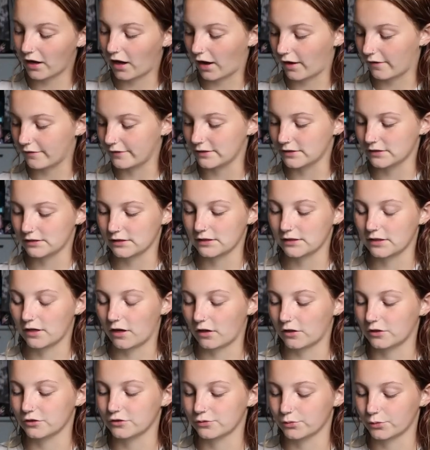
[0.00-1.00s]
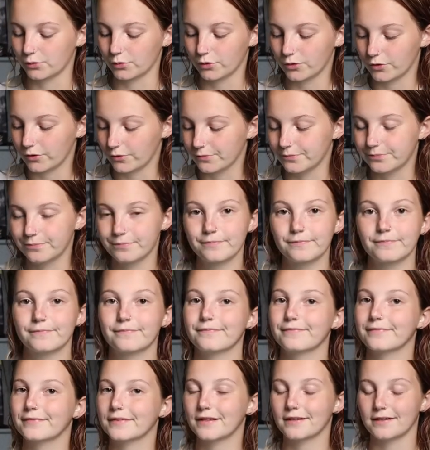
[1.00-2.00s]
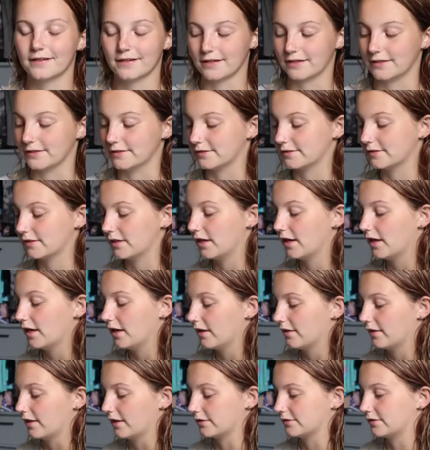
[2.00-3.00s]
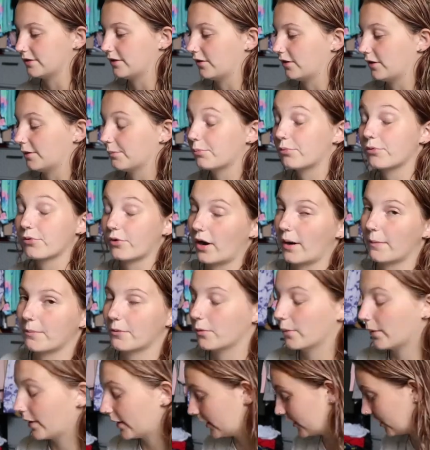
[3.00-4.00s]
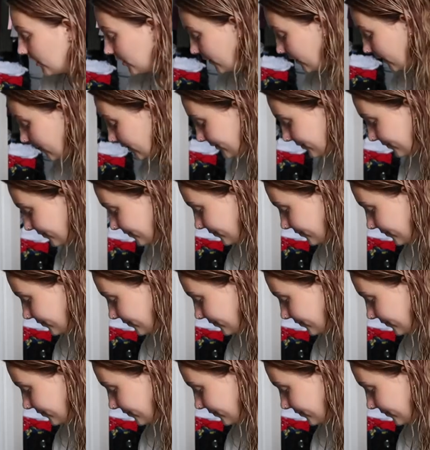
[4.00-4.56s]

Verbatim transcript: Obviously college ruled because that's the only proper way to do it.